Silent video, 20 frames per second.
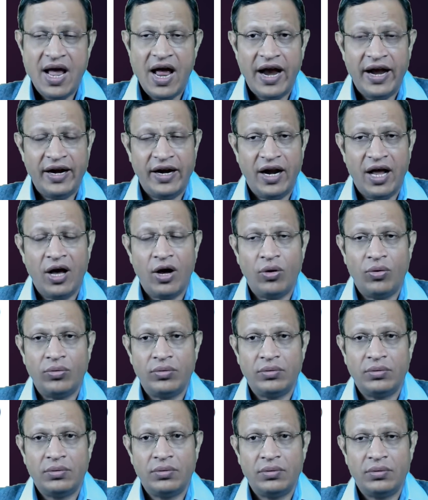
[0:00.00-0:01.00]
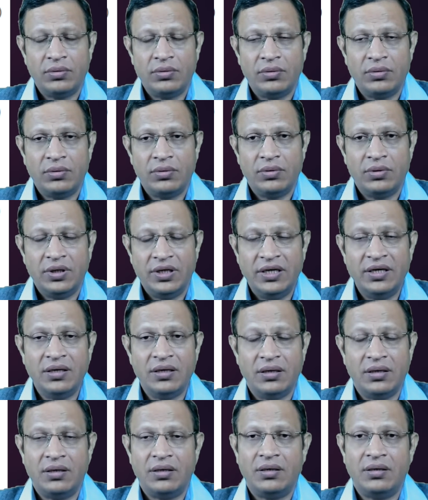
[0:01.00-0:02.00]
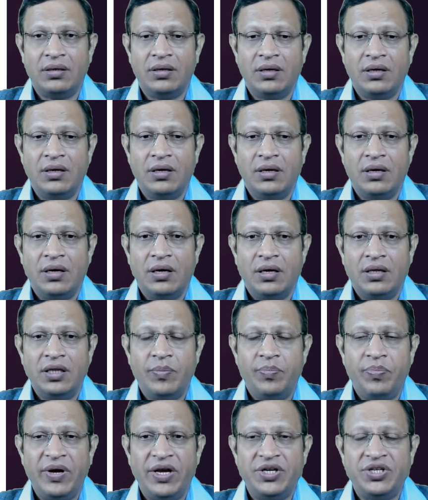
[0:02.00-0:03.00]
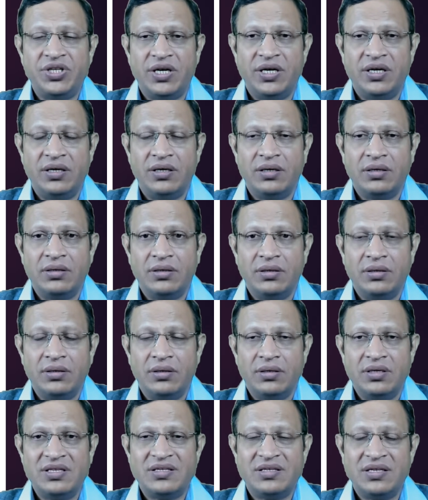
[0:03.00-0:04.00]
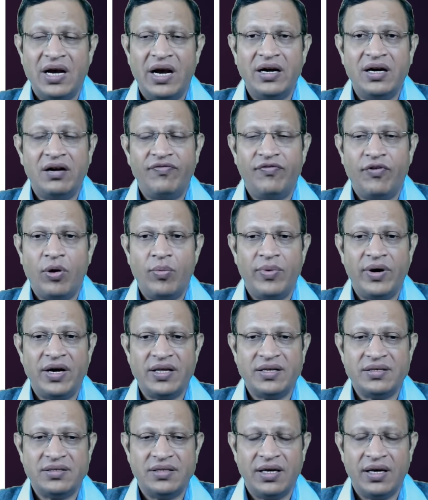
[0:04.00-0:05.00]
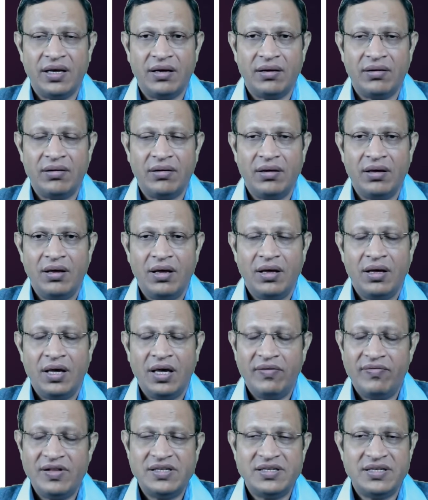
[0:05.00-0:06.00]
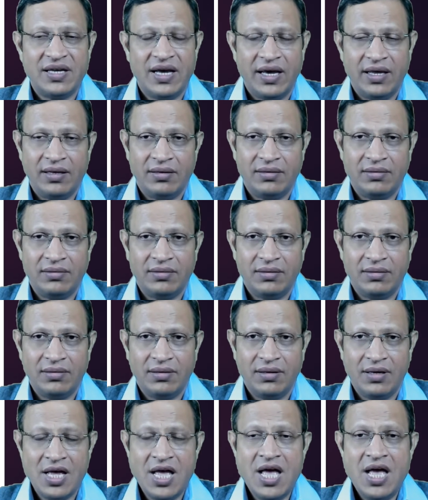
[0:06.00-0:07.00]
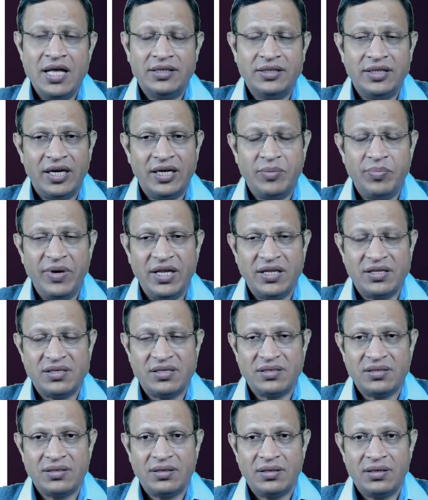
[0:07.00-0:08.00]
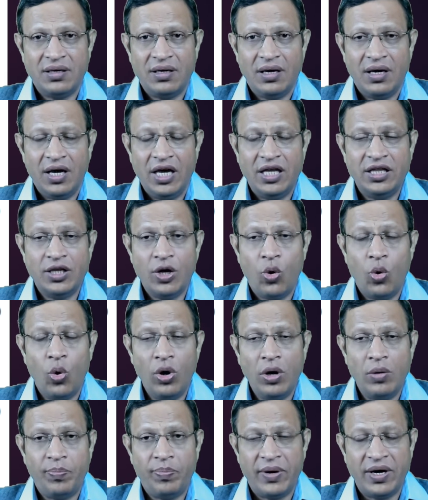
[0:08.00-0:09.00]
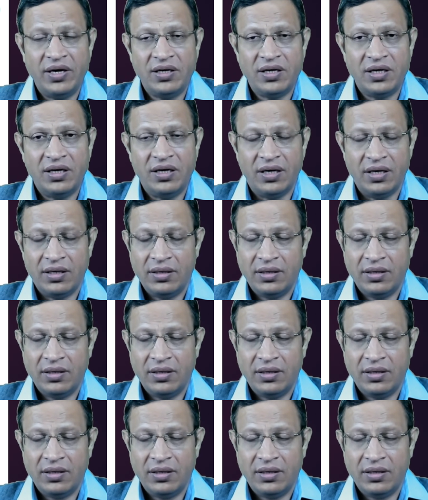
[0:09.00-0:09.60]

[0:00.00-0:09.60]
and now here the patient standard format is there he will sign that means in the whole printed